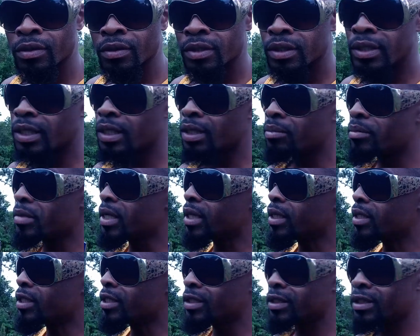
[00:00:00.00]
They
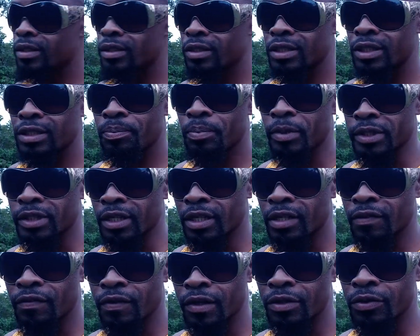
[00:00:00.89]
made it
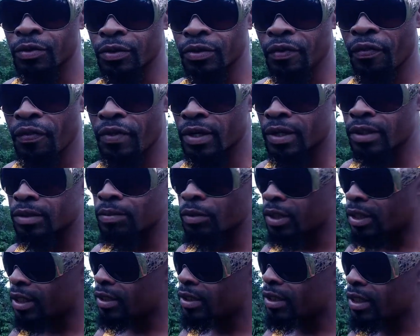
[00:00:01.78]
specially for those things,
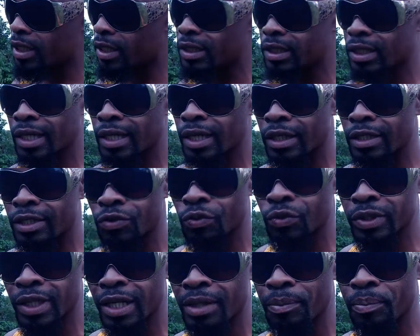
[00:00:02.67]
but they say that you cannot
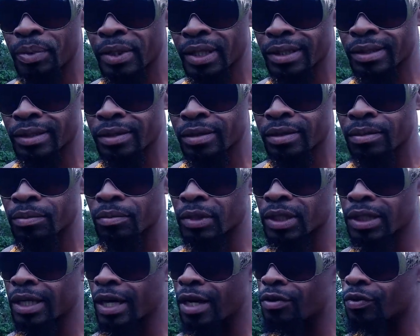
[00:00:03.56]
use on pigs. You
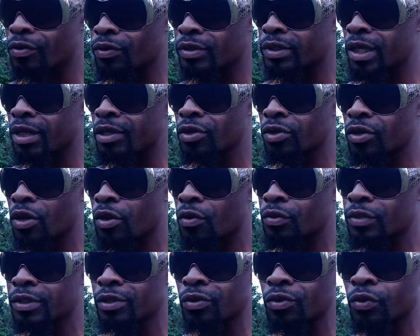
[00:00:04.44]
can use on
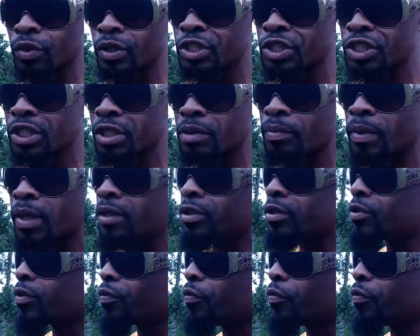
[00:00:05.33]
cows, goats, sheep, and so